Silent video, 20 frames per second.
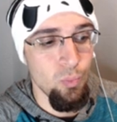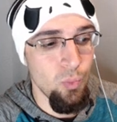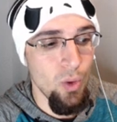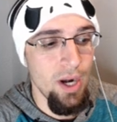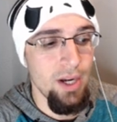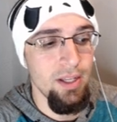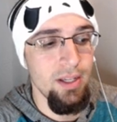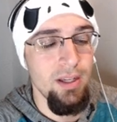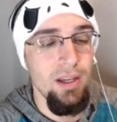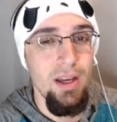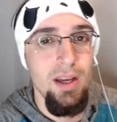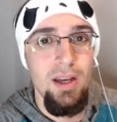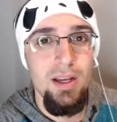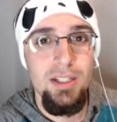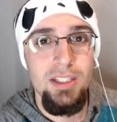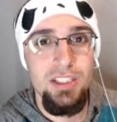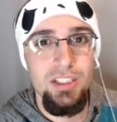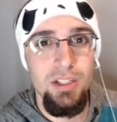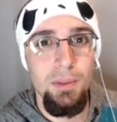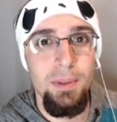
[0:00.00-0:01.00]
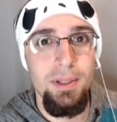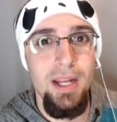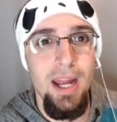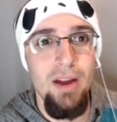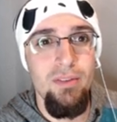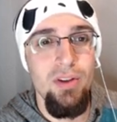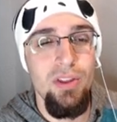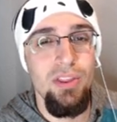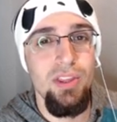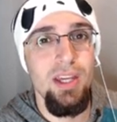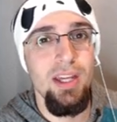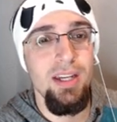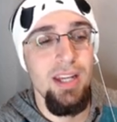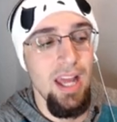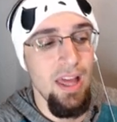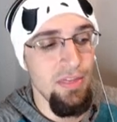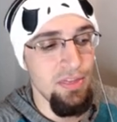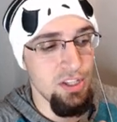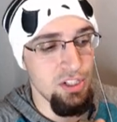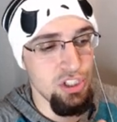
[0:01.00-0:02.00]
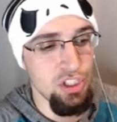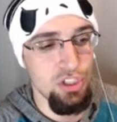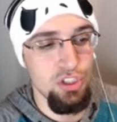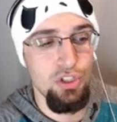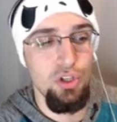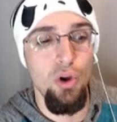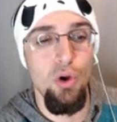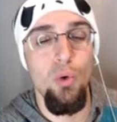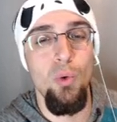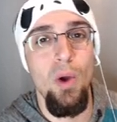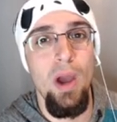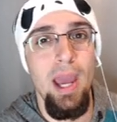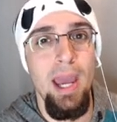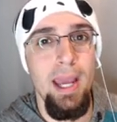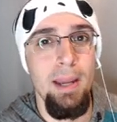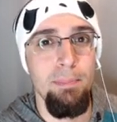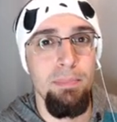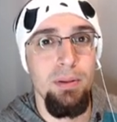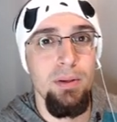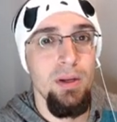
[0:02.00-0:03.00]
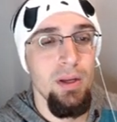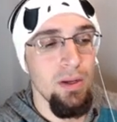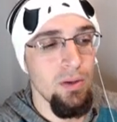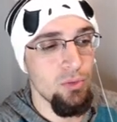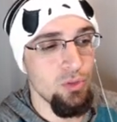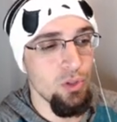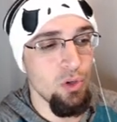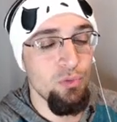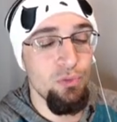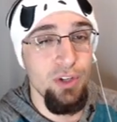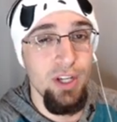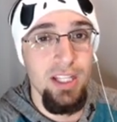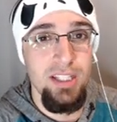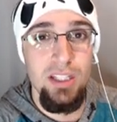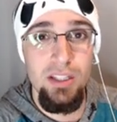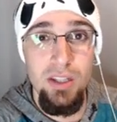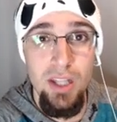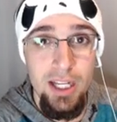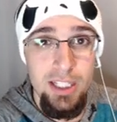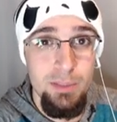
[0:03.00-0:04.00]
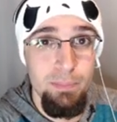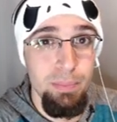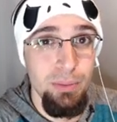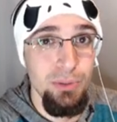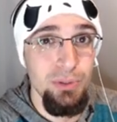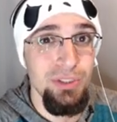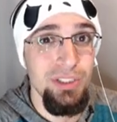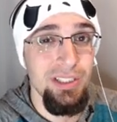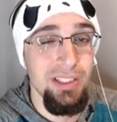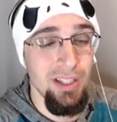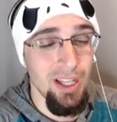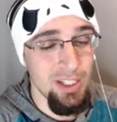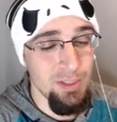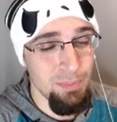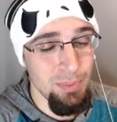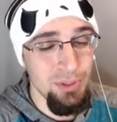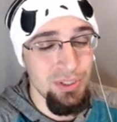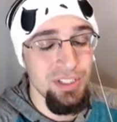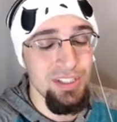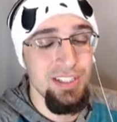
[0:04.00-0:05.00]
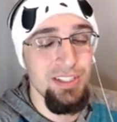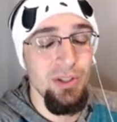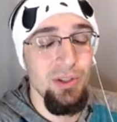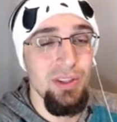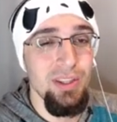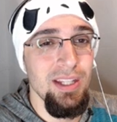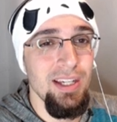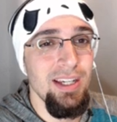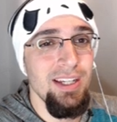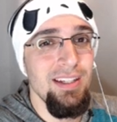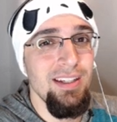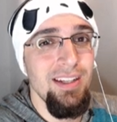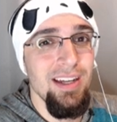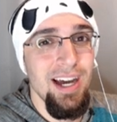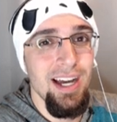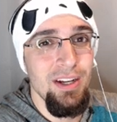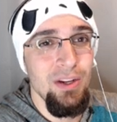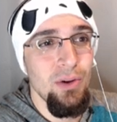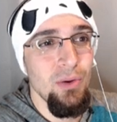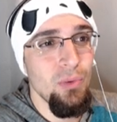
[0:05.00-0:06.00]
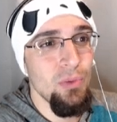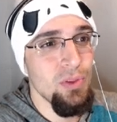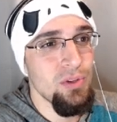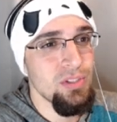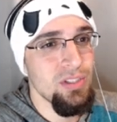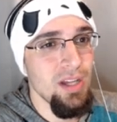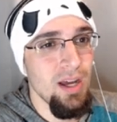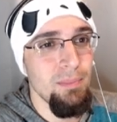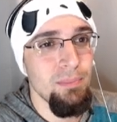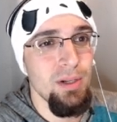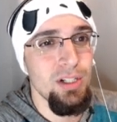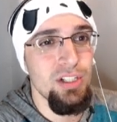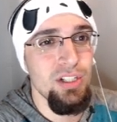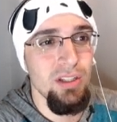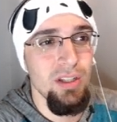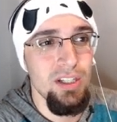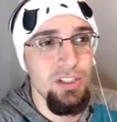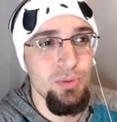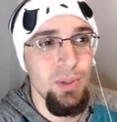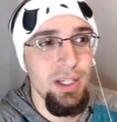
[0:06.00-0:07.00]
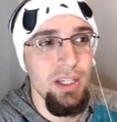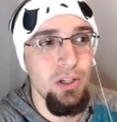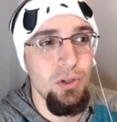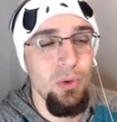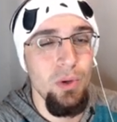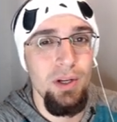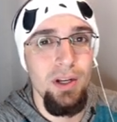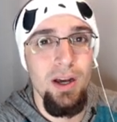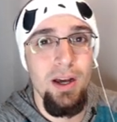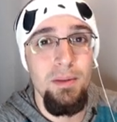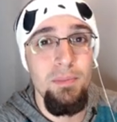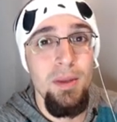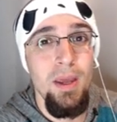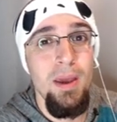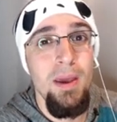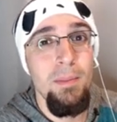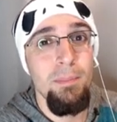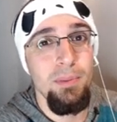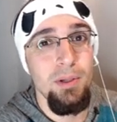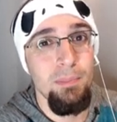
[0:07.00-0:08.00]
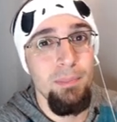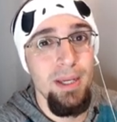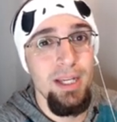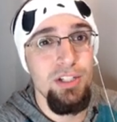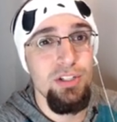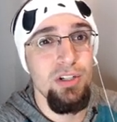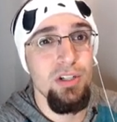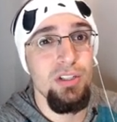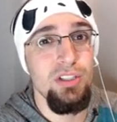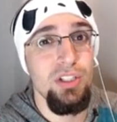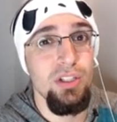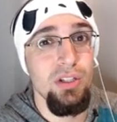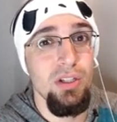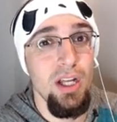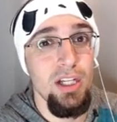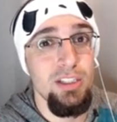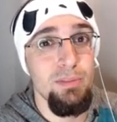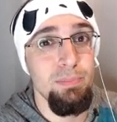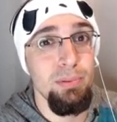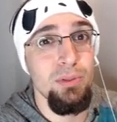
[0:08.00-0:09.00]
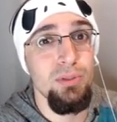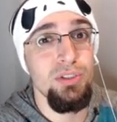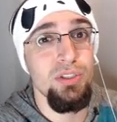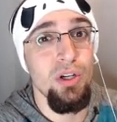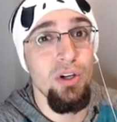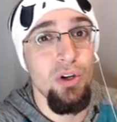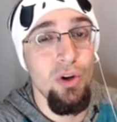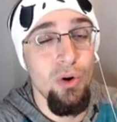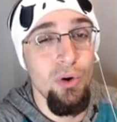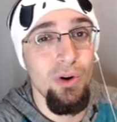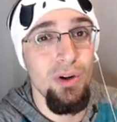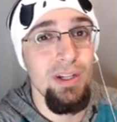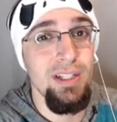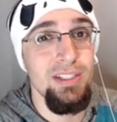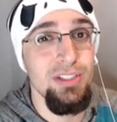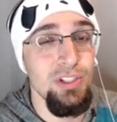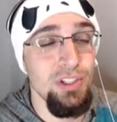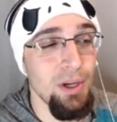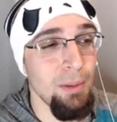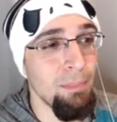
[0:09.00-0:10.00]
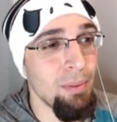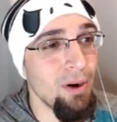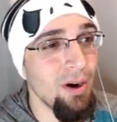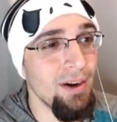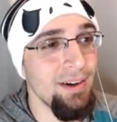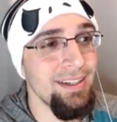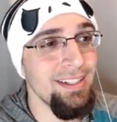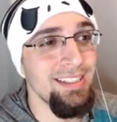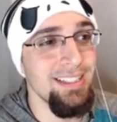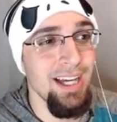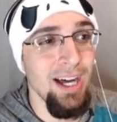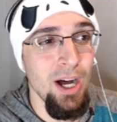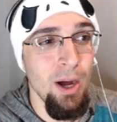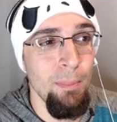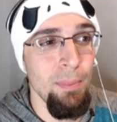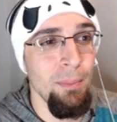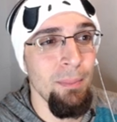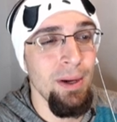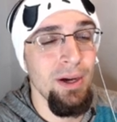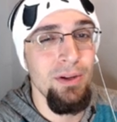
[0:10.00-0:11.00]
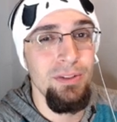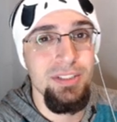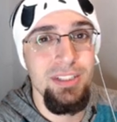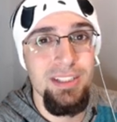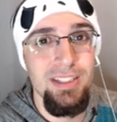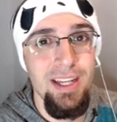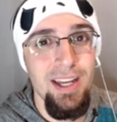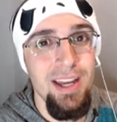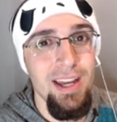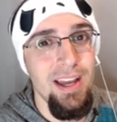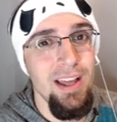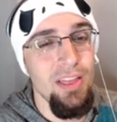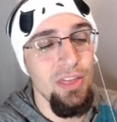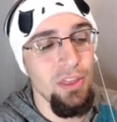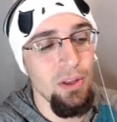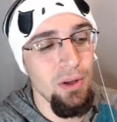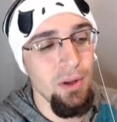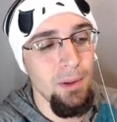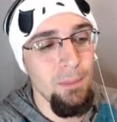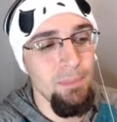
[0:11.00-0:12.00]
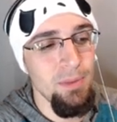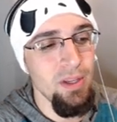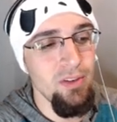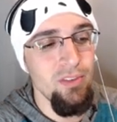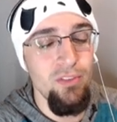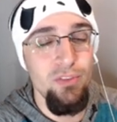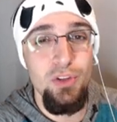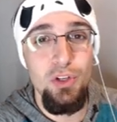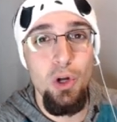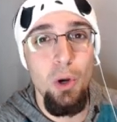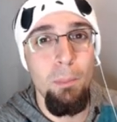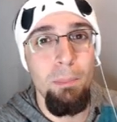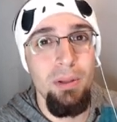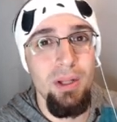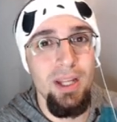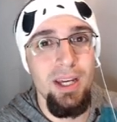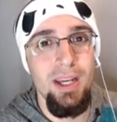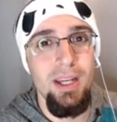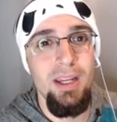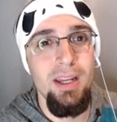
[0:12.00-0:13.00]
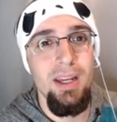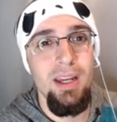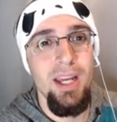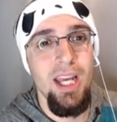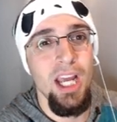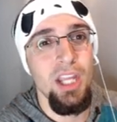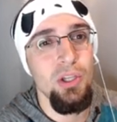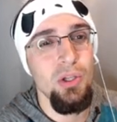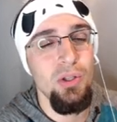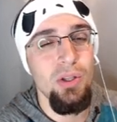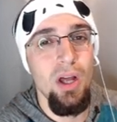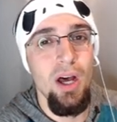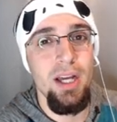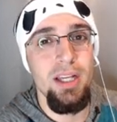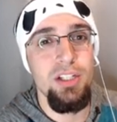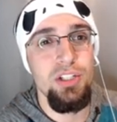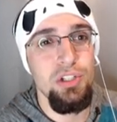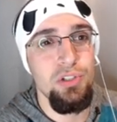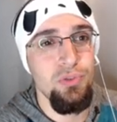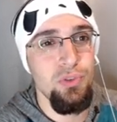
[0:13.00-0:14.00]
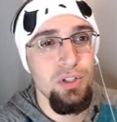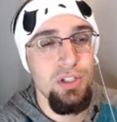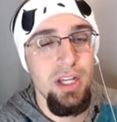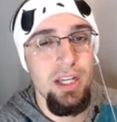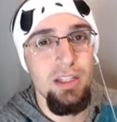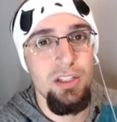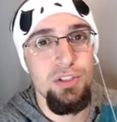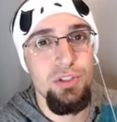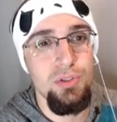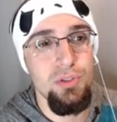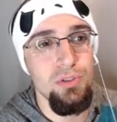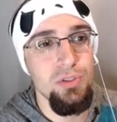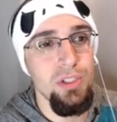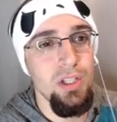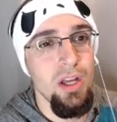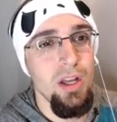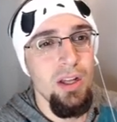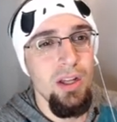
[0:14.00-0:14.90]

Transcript: ready. Summon everything and then just go ape. Don't forget to Lux Boost. Lux Boost is still a thing. I know there's not much Lux ranking going on, but make sure to Lux Boost accordingly to your parties to help them out. The Even if you don't play and you log in just for your daily jewels,